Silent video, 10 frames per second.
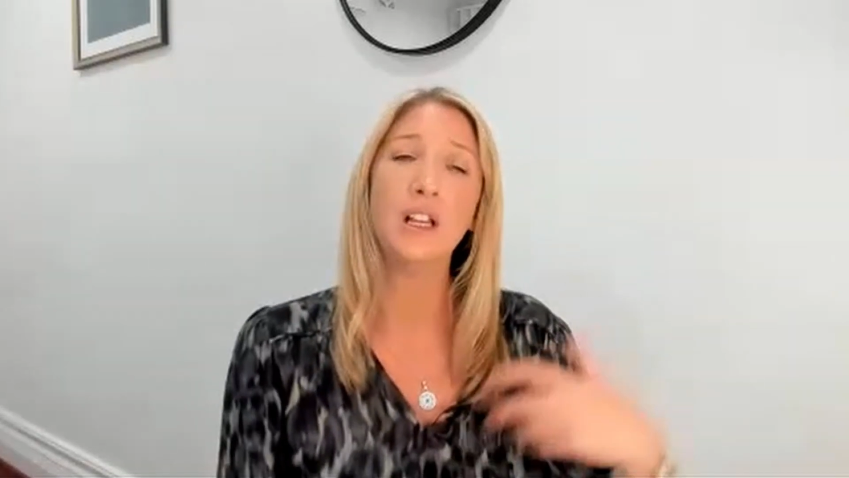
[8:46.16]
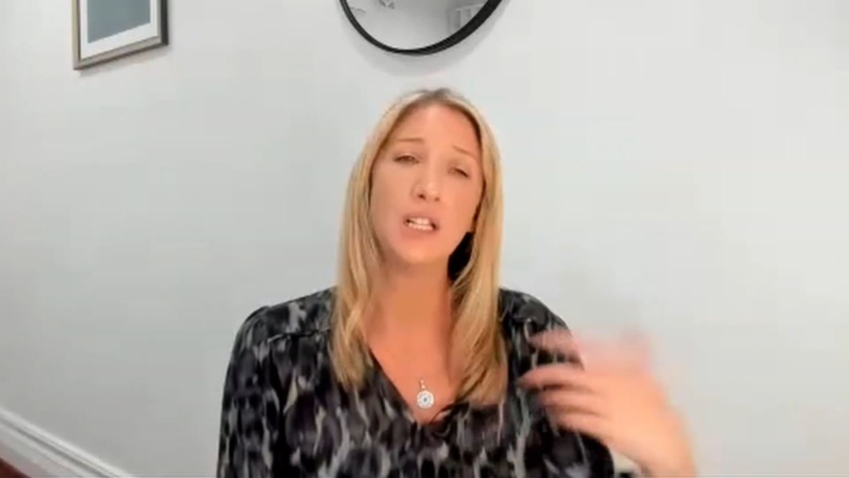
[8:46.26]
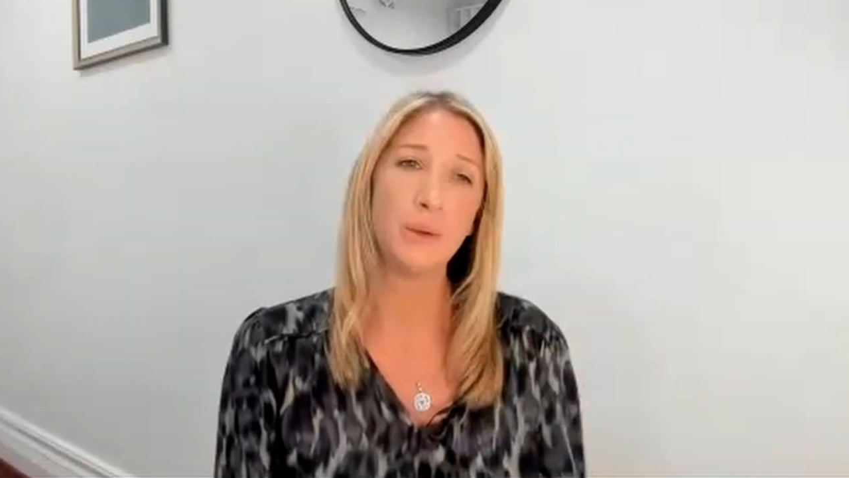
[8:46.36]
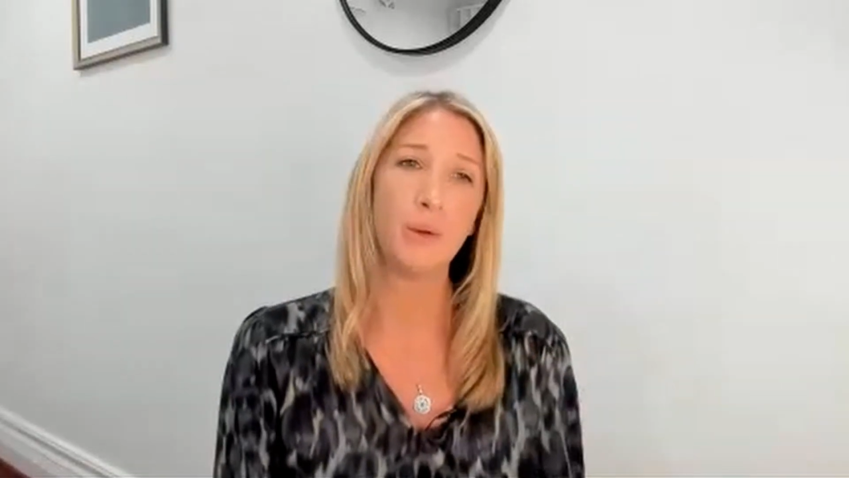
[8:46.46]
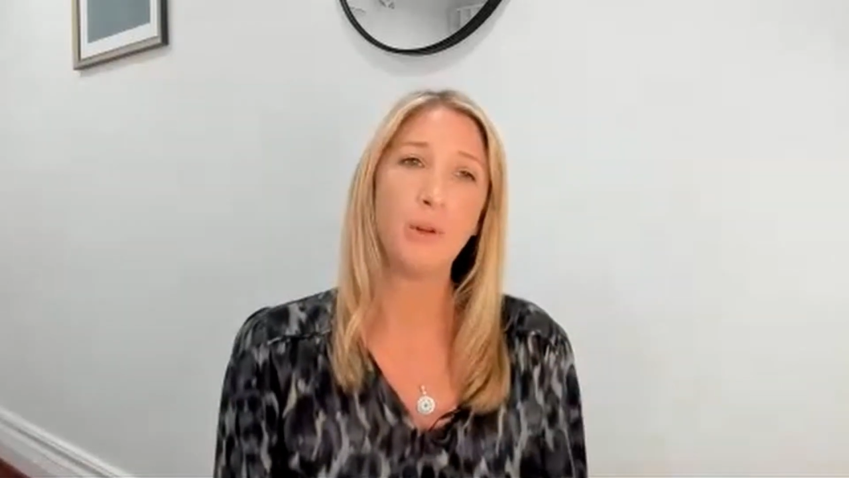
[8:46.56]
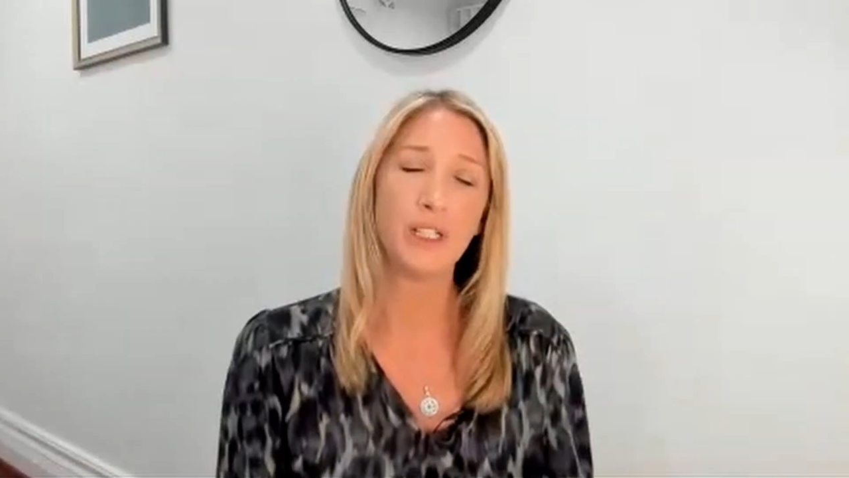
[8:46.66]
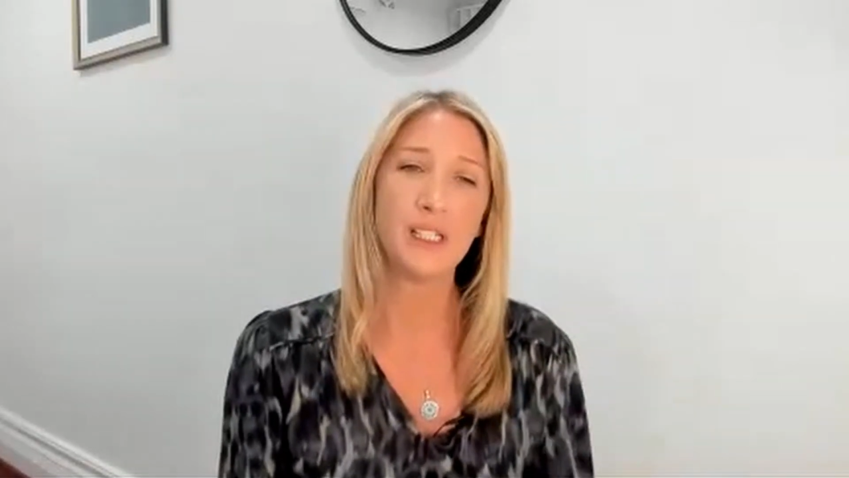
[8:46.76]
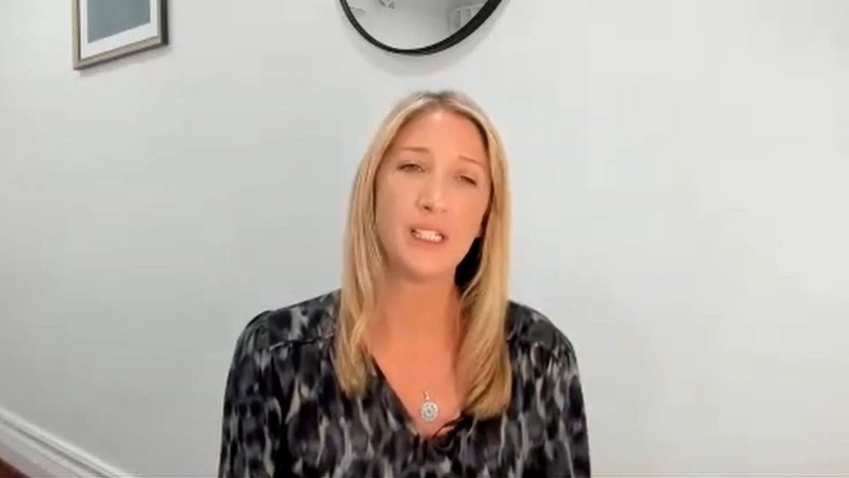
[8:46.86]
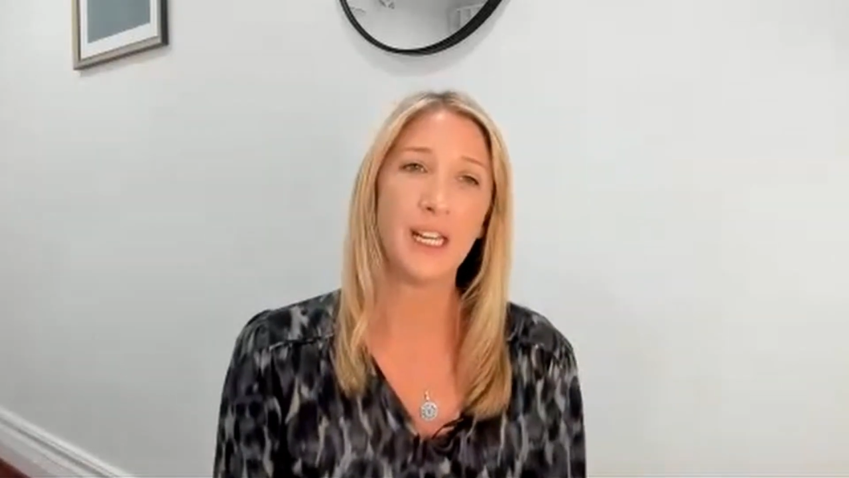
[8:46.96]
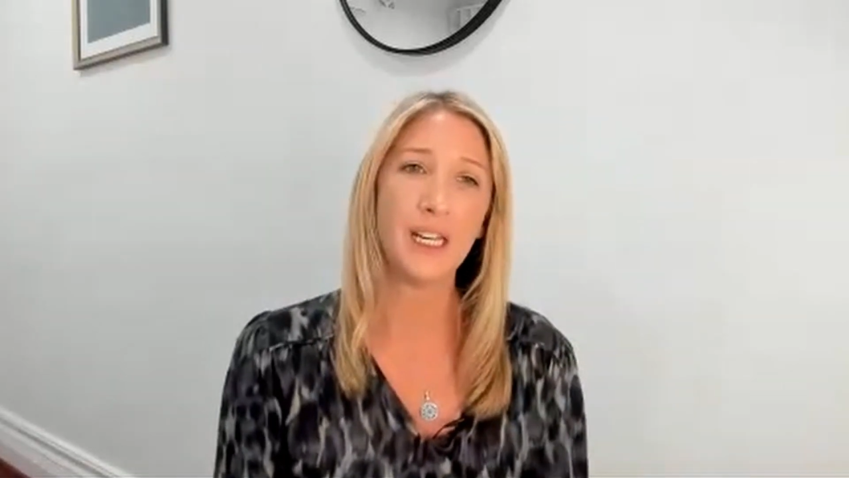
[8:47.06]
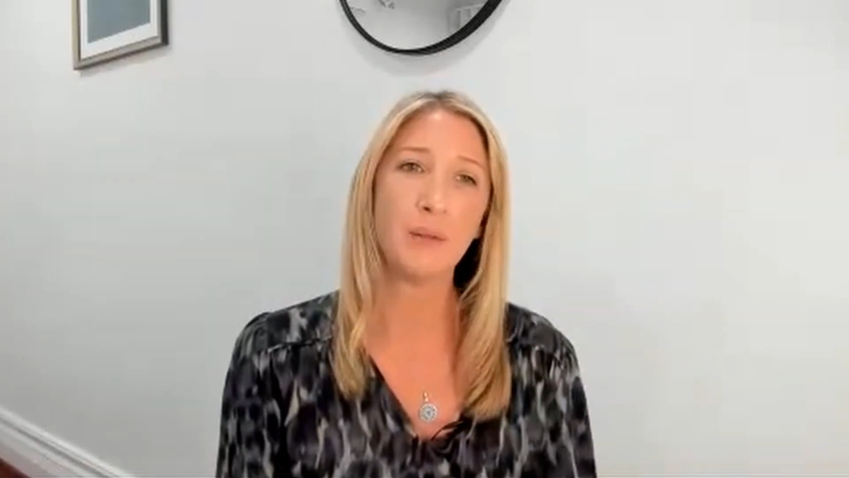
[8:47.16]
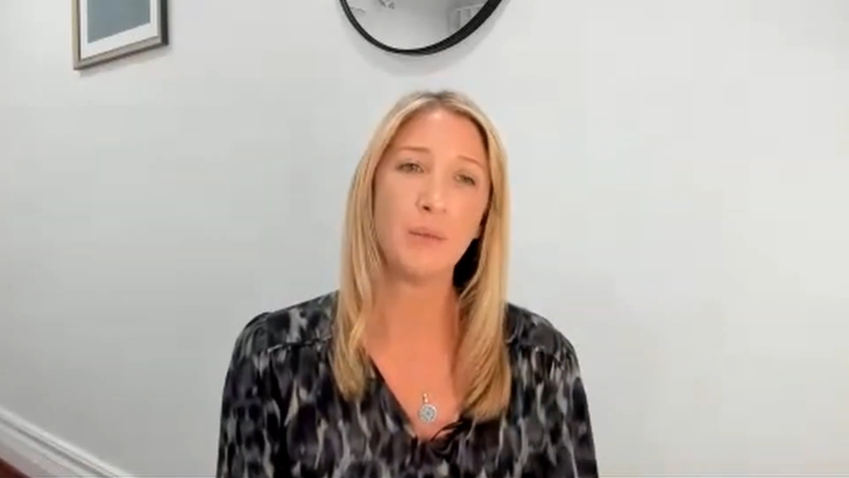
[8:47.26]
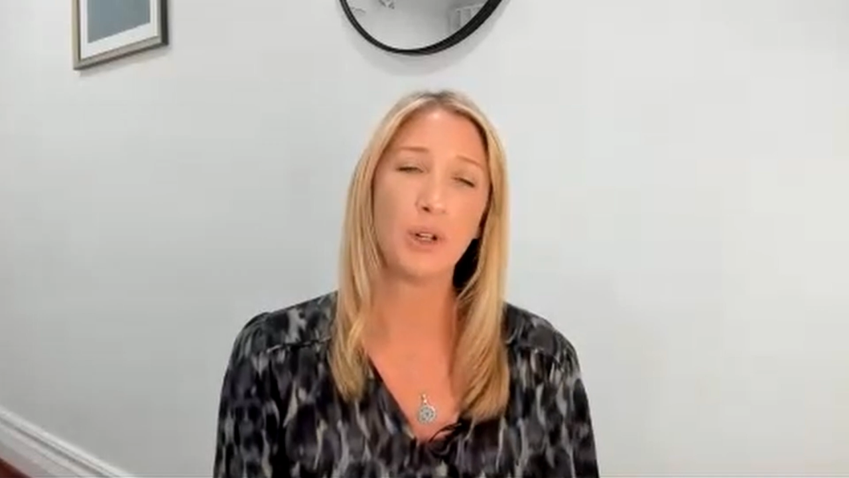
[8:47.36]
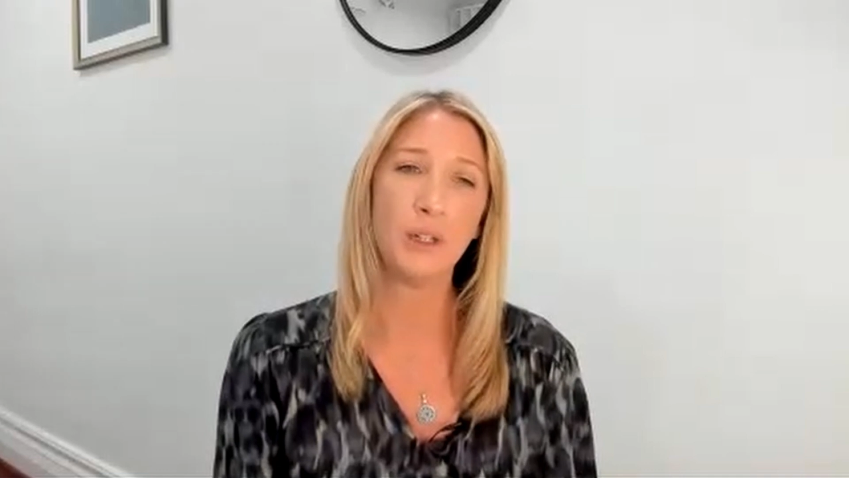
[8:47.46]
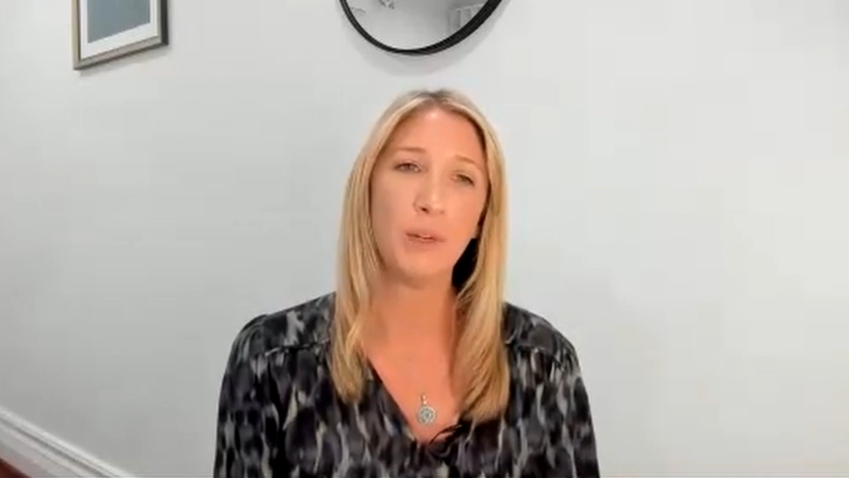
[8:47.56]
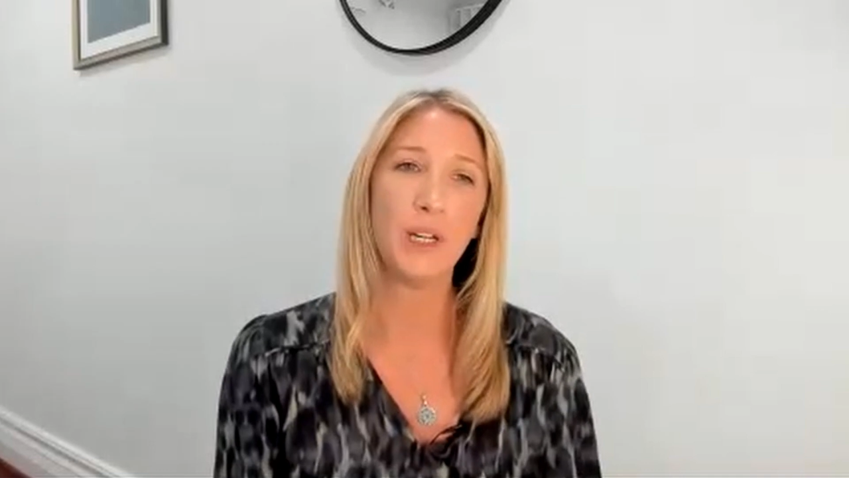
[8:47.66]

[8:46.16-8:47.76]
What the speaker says: So we put a sustaining model in